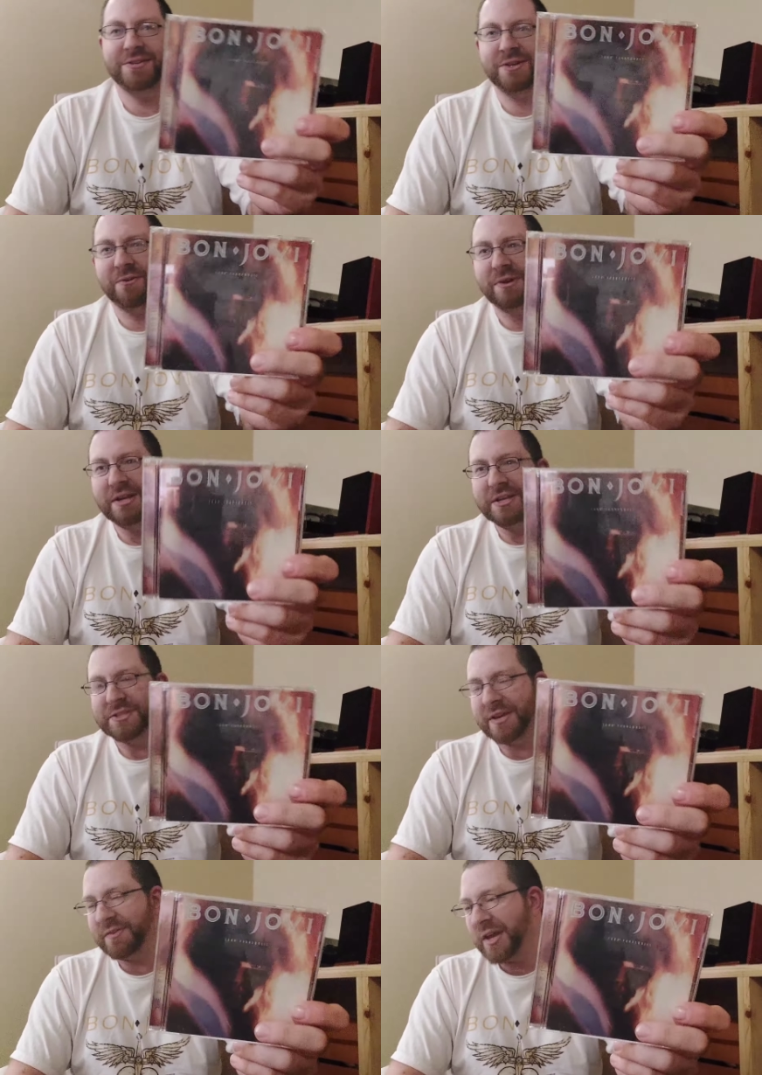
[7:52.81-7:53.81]
So
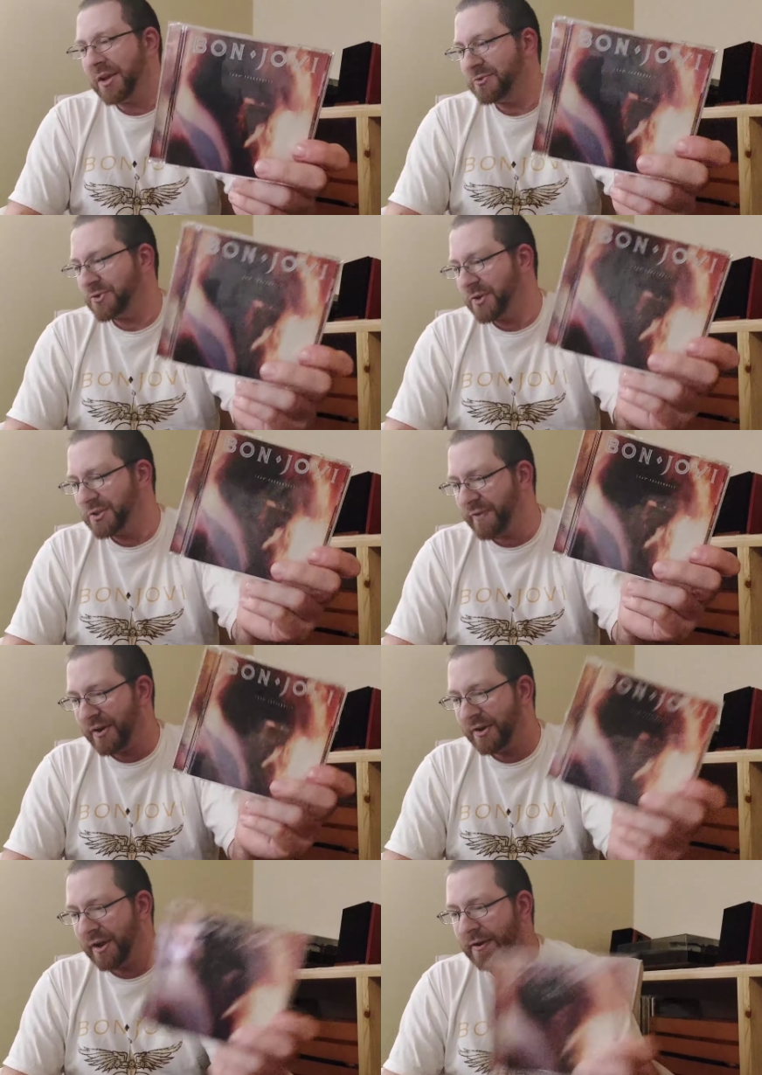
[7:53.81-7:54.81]
7800 degrees
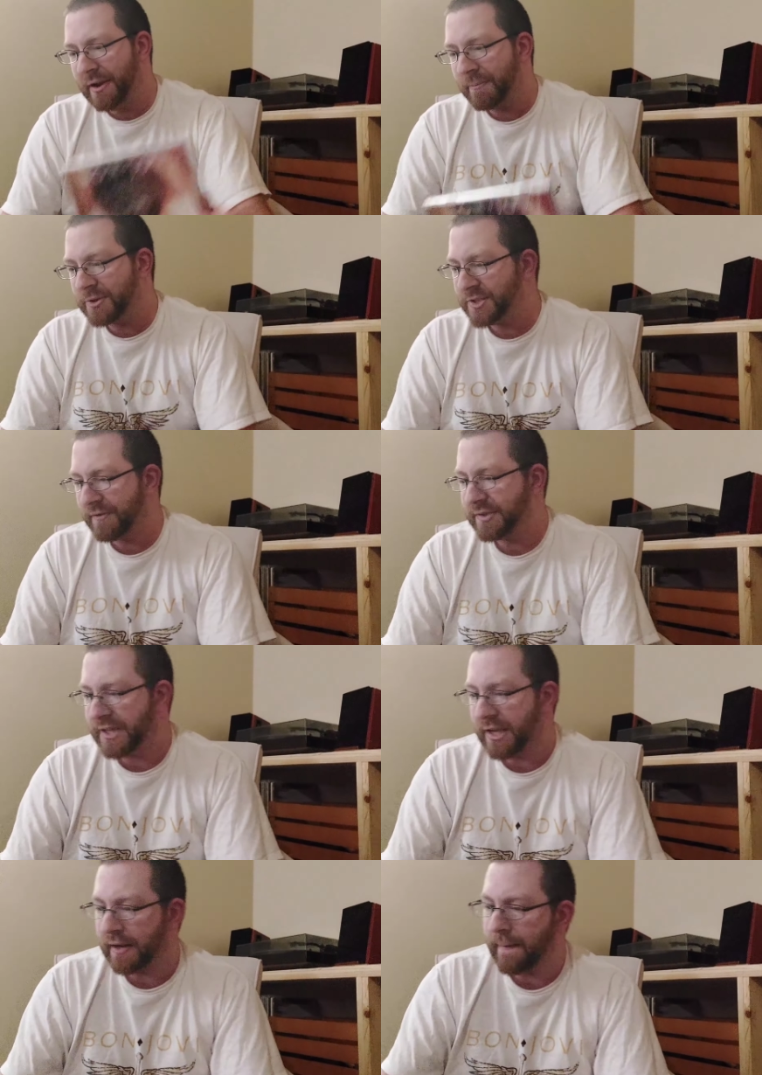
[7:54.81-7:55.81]
Fahrenheit, number
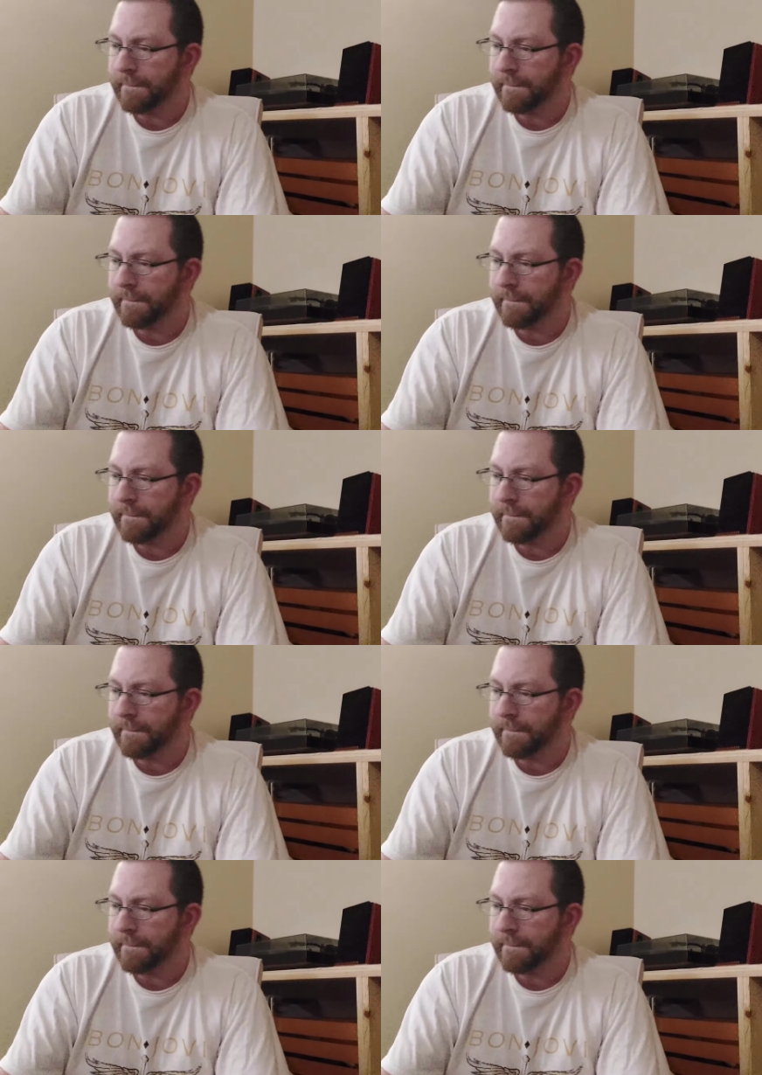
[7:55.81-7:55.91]
17.